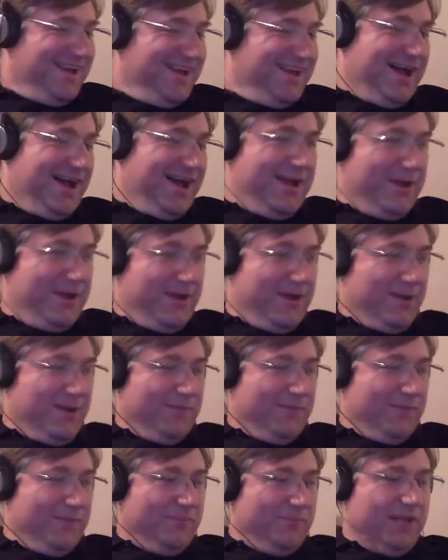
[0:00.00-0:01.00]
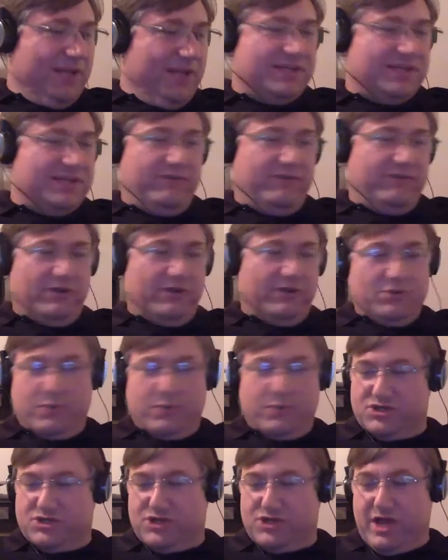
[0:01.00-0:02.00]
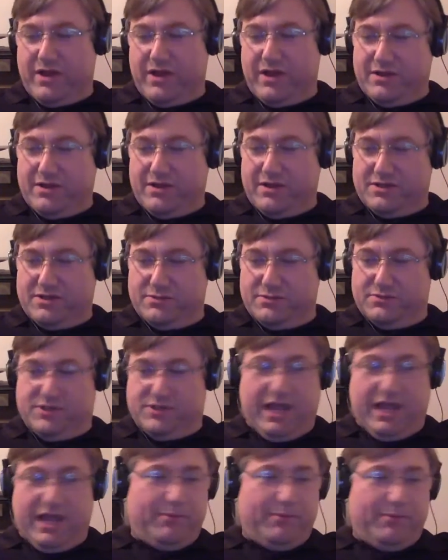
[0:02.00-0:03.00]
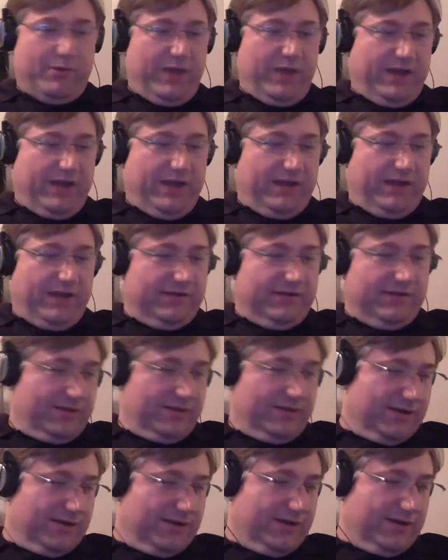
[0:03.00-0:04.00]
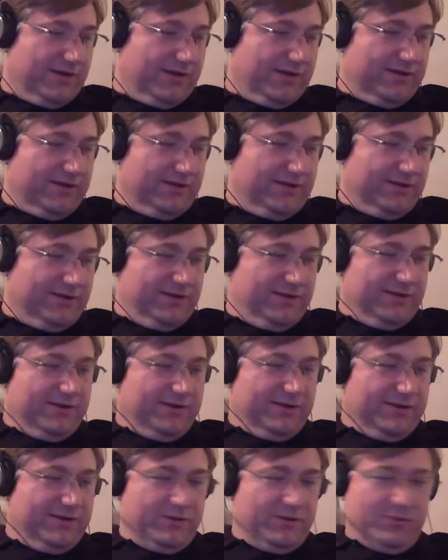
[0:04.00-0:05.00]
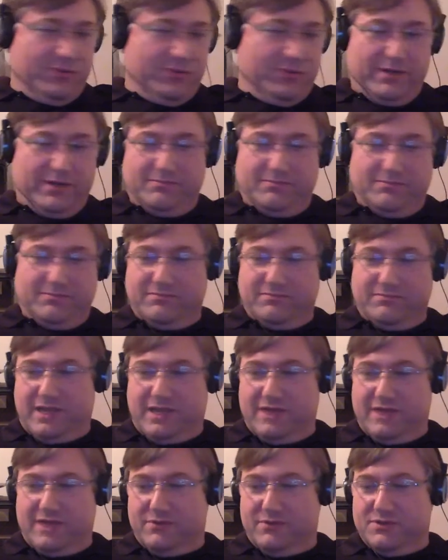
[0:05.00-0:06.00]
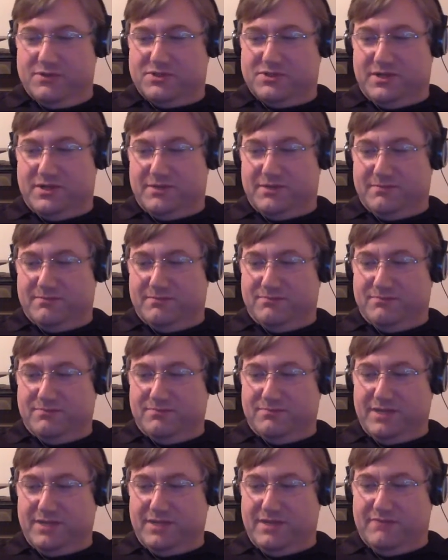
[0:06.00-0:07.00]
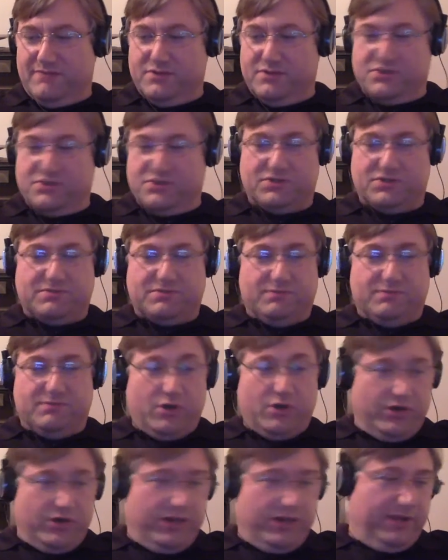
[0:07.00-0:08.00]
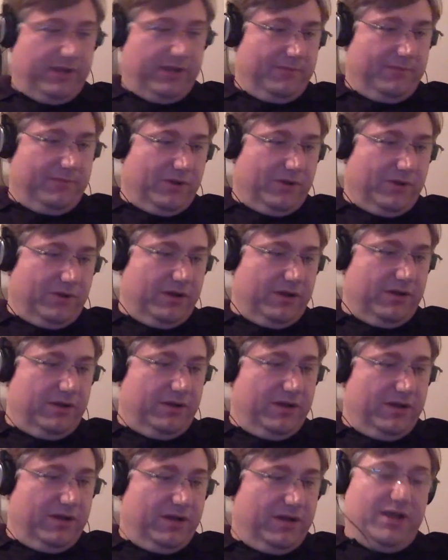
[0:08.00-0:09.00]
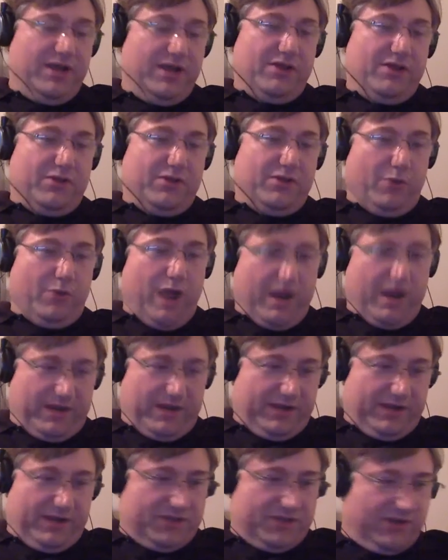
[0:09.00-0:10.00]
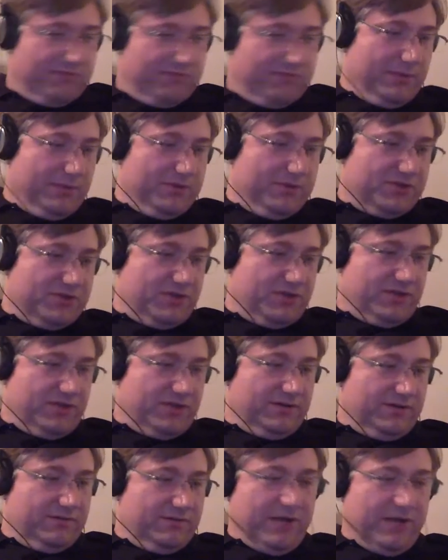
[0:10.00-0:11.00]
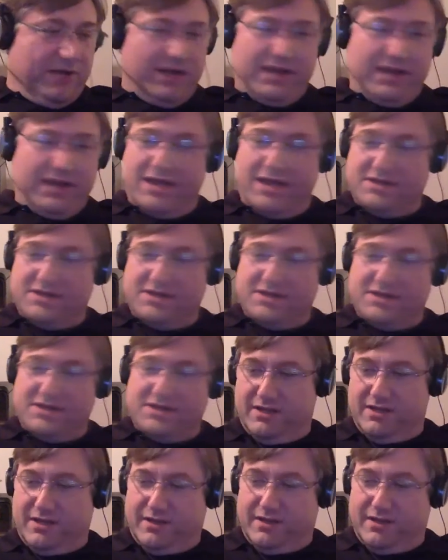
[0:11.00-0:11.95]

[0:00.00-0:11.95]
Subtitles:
I'd like to give a quick shout out to Zach Bohannon, who I first heard him on the Rocking Self-Publishing podcast, and